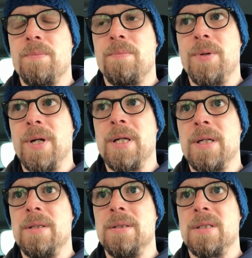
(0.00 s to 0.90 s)
bring
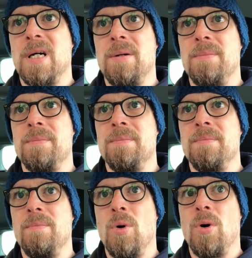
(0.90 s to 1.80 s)
some
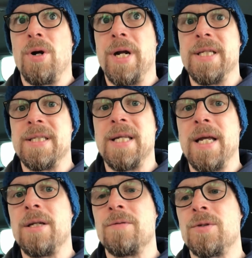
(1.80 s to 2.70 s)
more
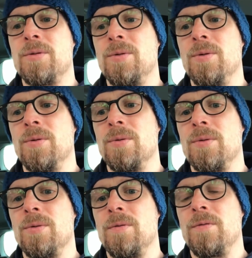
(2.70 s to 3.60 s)
incentives
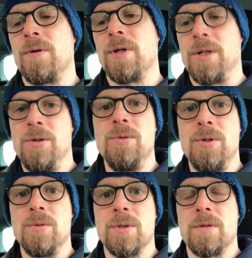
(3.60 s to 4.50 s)
for the new
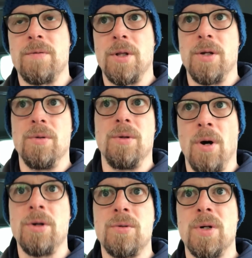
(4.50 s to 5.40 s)
users, for the
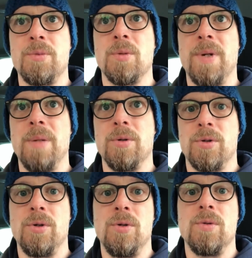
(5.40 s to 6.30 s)
non-crypto people
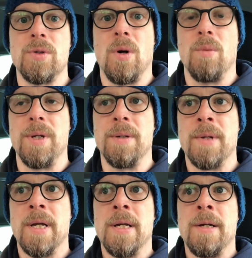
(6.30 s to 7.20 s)
to use OMI.
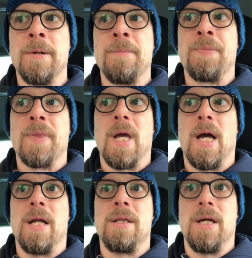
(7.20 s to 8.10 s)

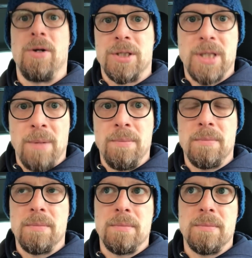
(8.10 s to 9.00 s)
And there are some
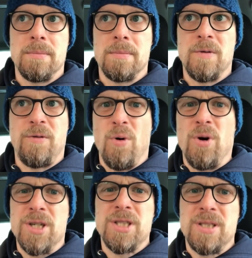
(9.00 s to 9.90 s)

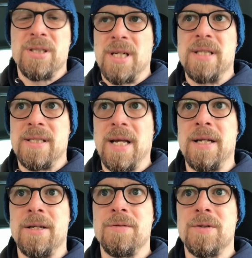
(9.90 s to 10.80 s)
forced
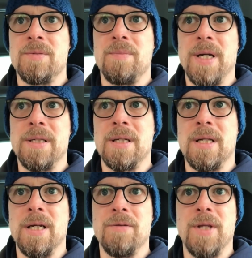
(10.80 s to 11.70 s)
incentives,
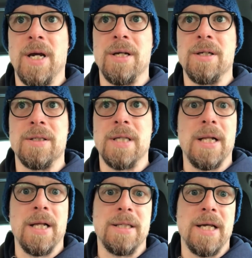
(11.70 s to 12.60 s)
basically if they
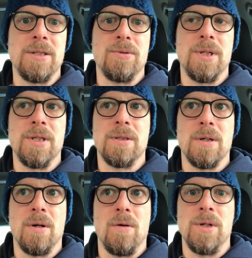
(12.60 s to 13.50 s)
sell accessories
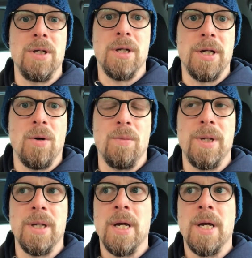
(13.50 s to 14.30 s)
only in OMI.